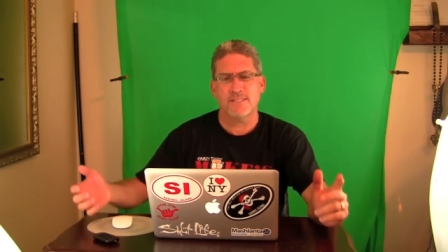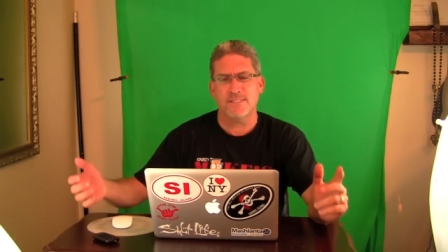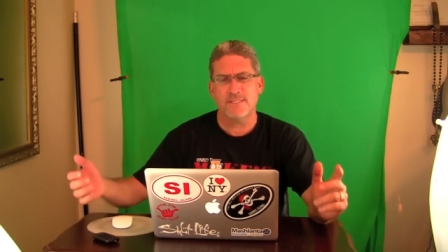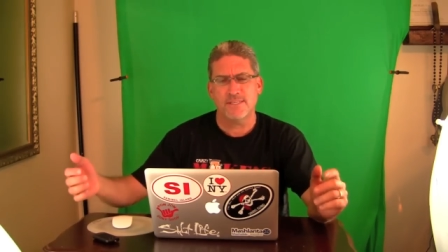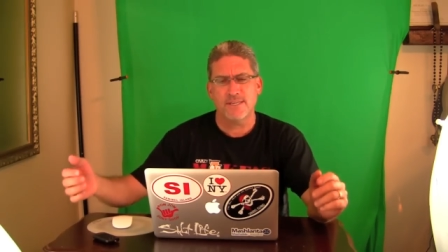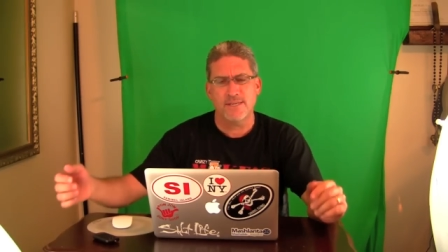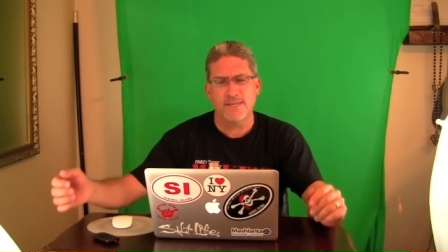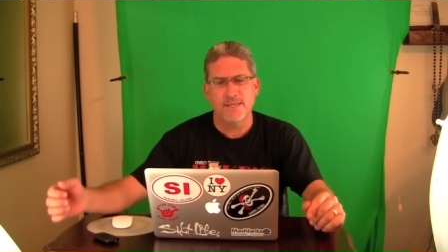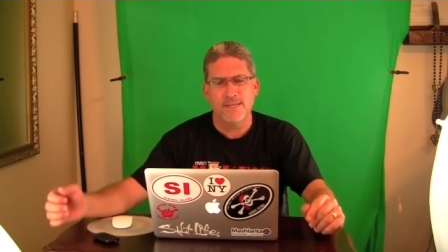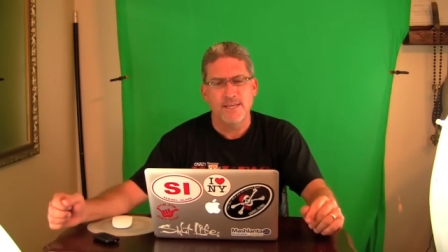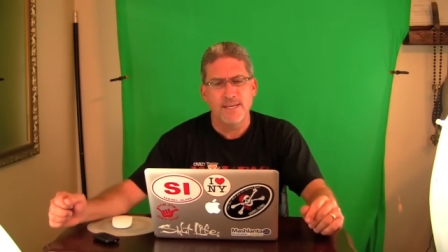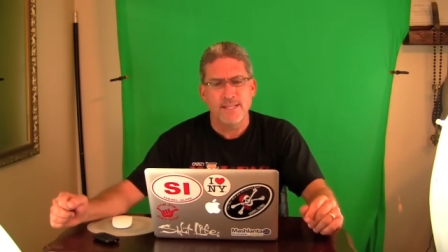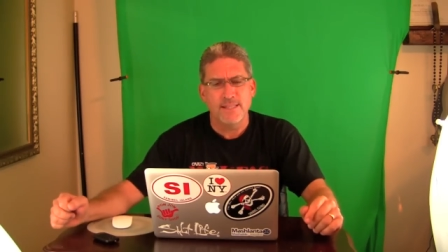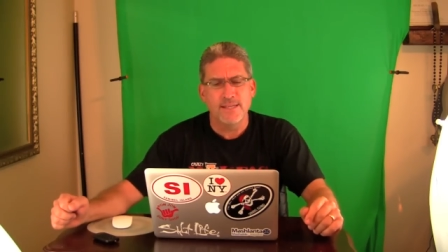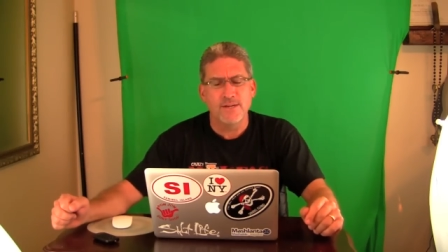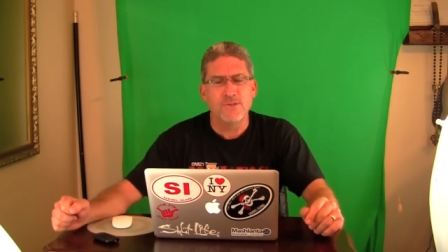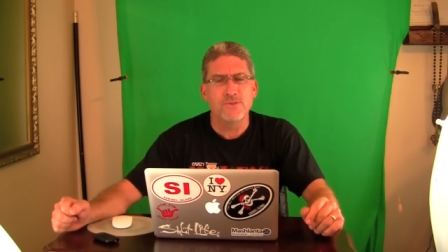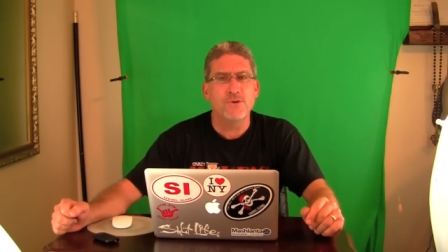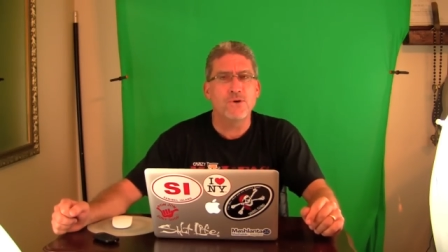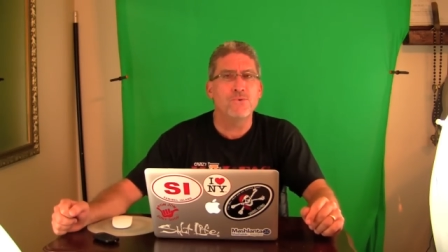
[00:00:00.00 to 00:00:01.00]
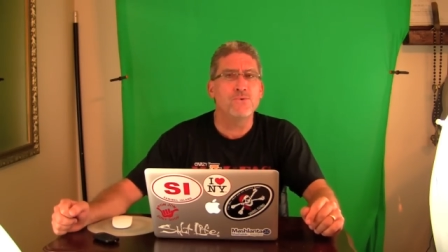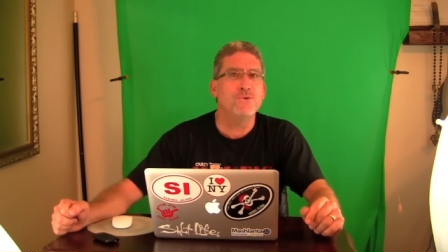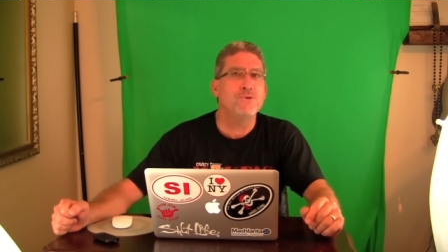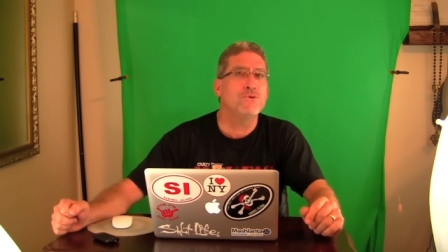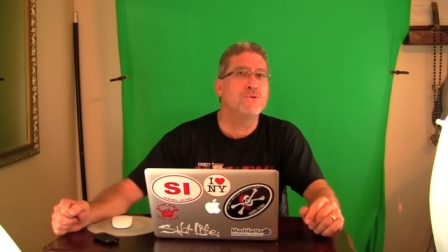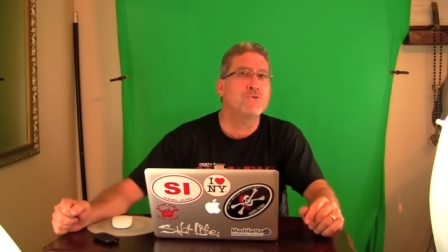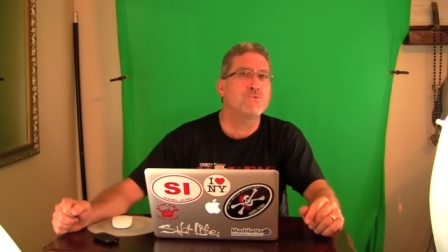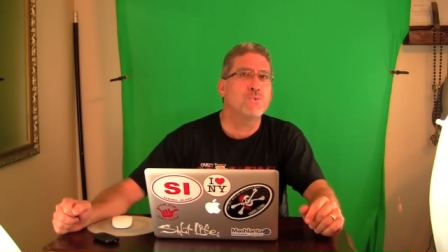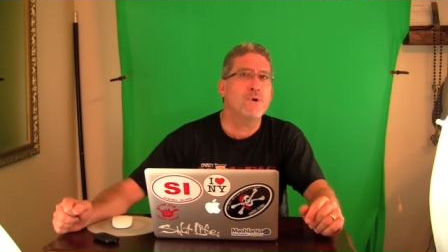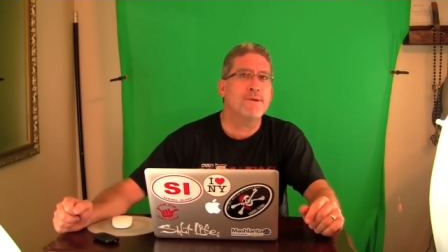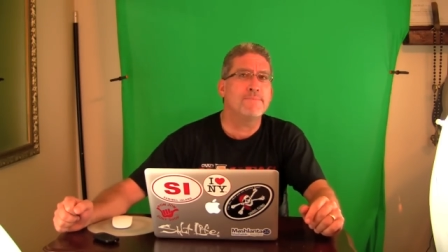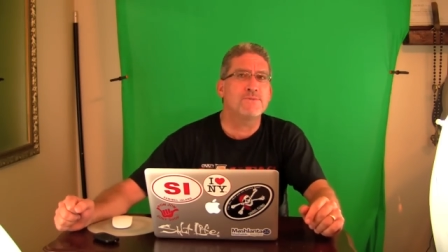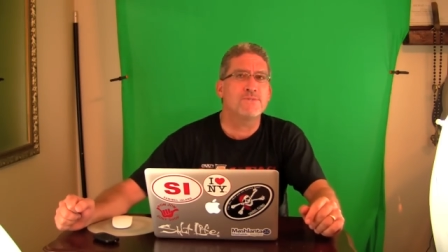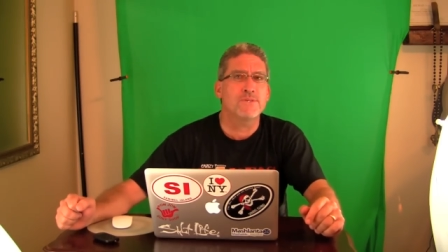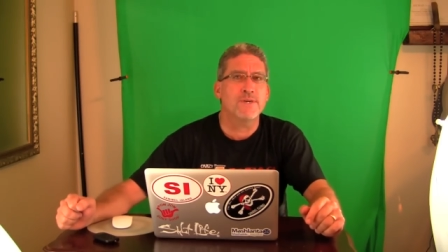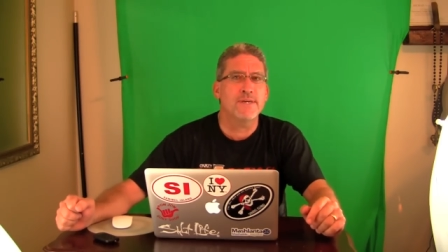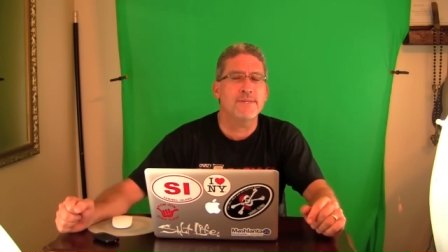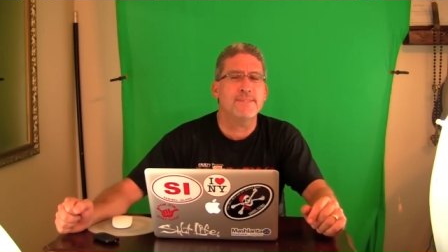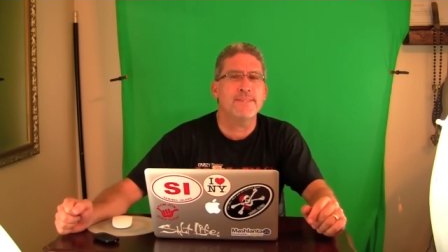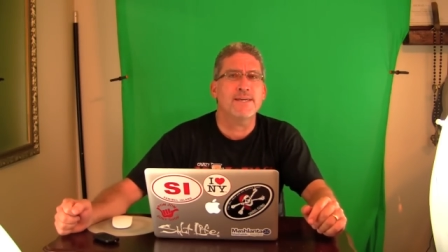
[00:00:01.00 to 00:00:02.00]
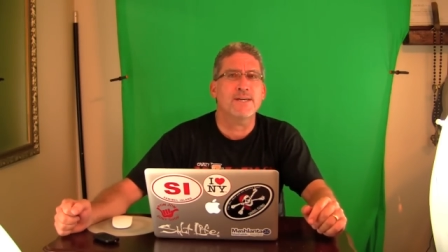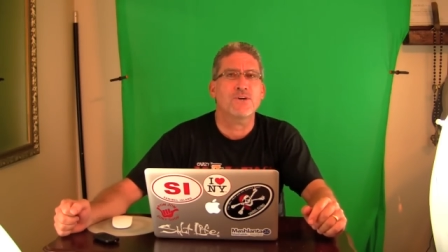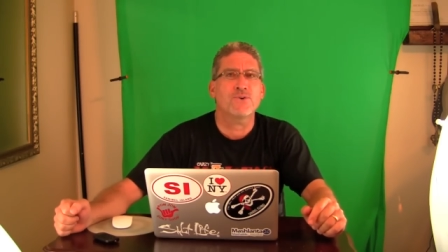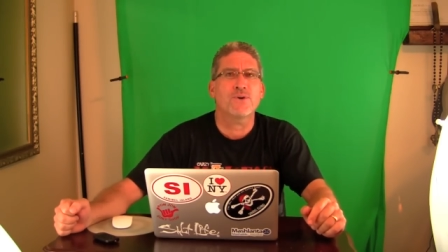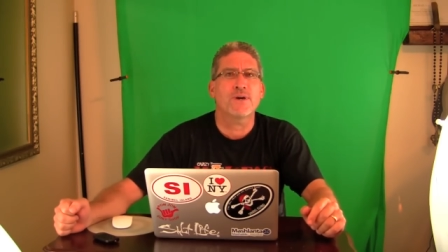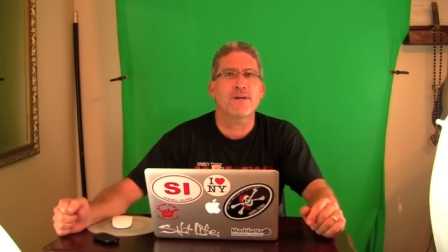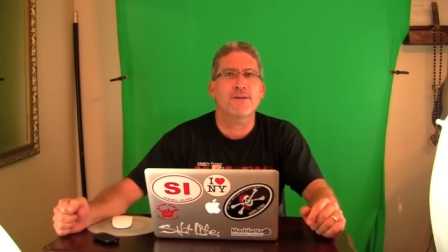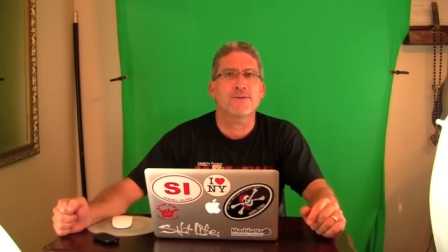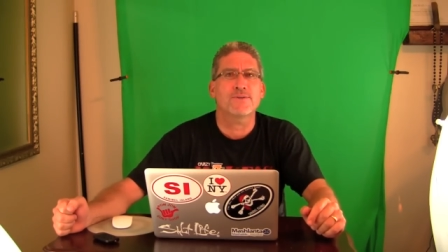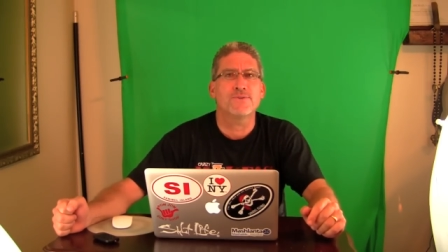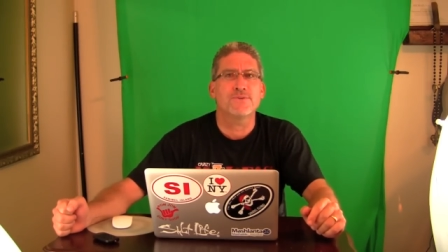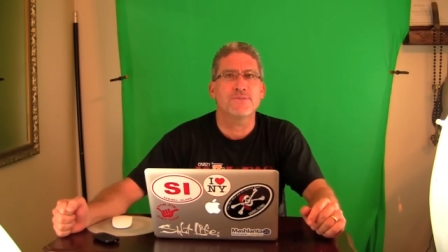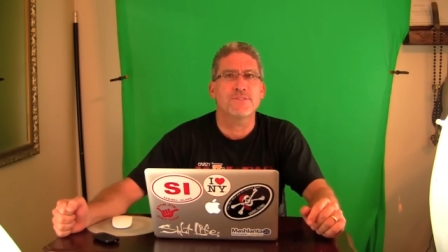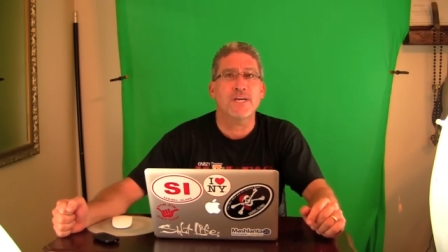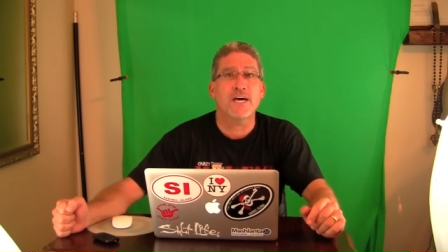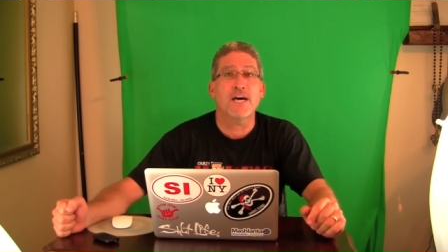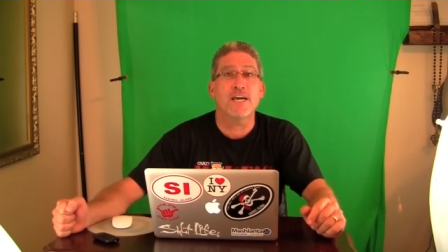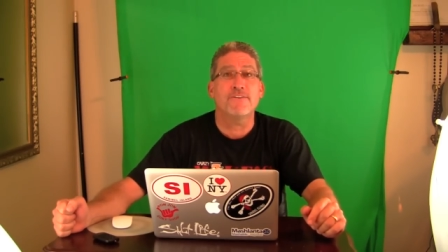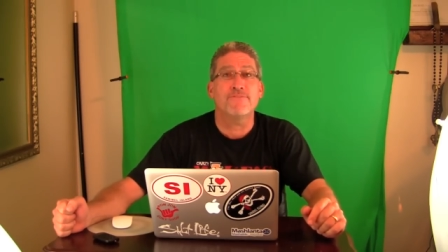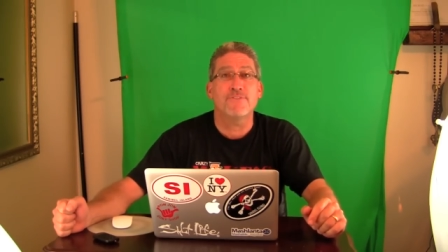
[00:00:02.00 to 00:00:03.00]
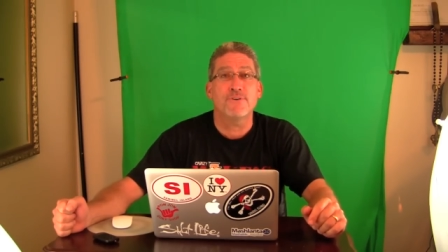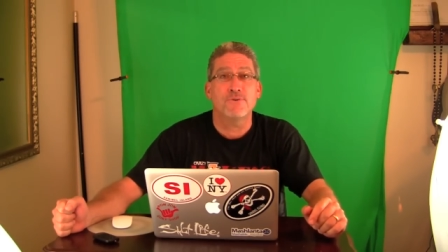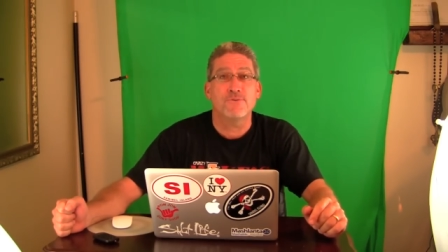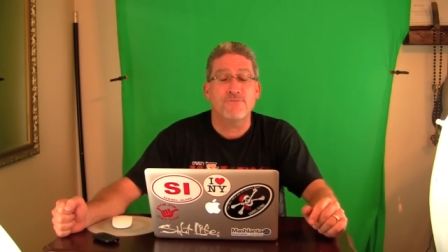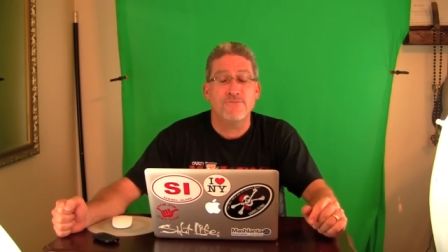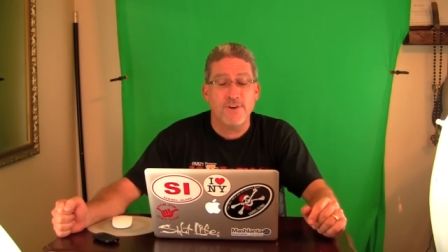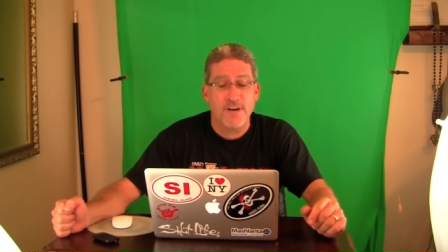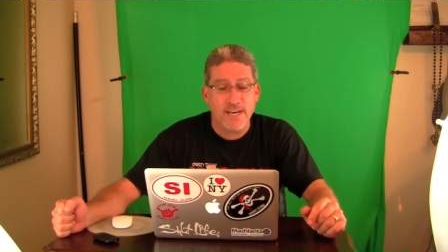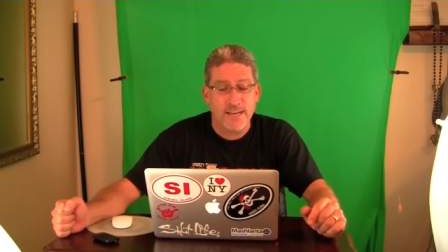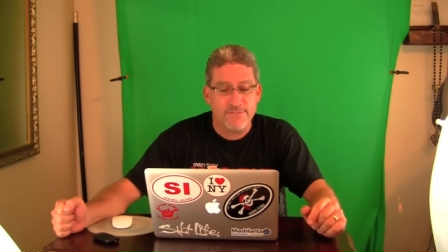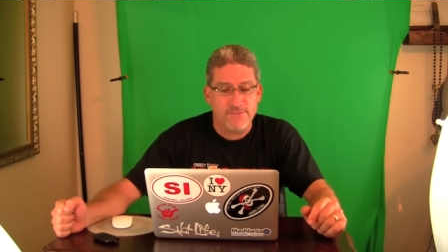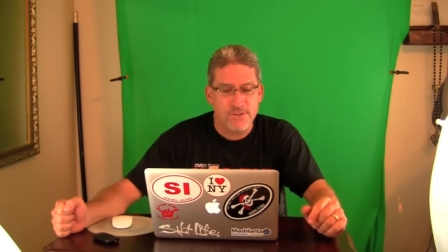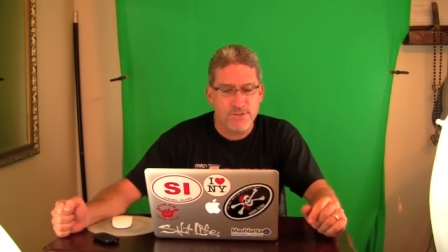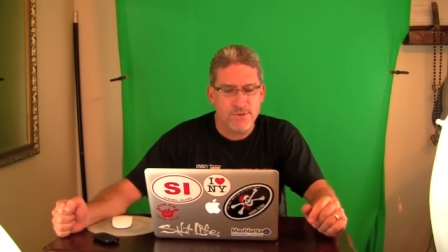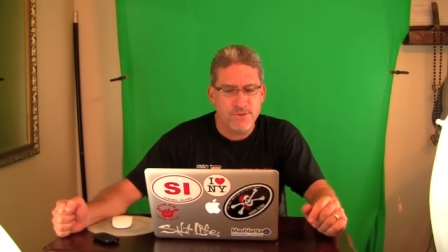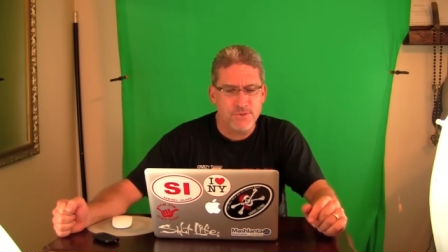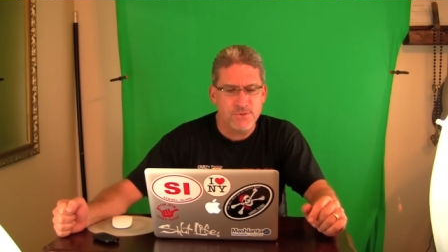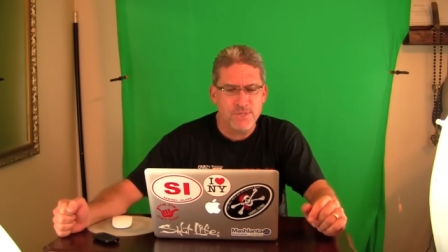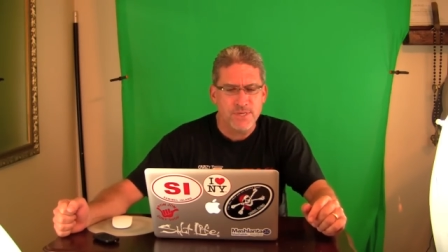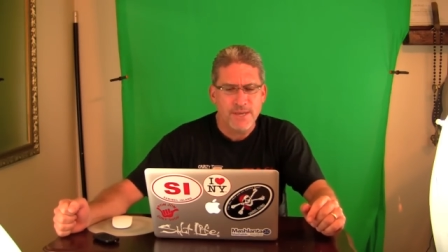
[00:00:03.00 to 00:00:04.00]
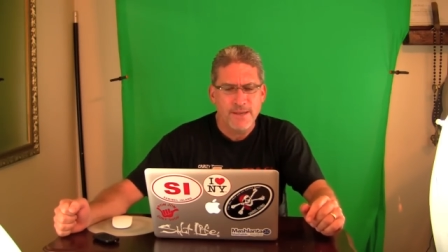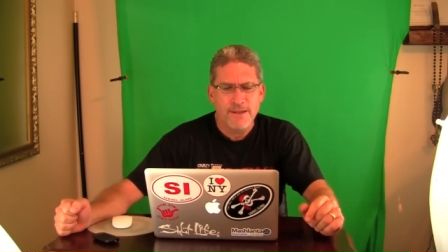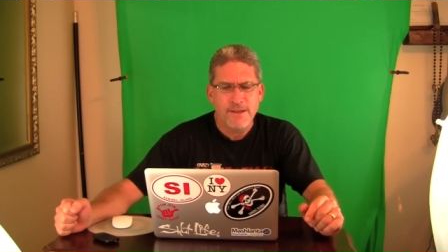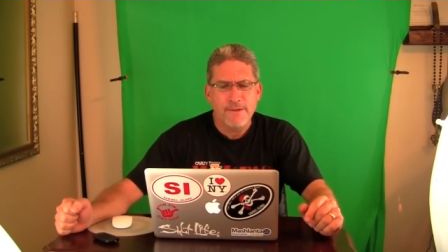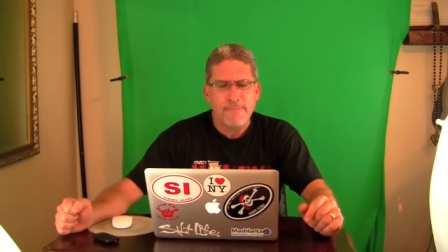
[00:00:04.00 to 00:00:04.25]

It's a little-known news website that chronicles iPhone 5 news,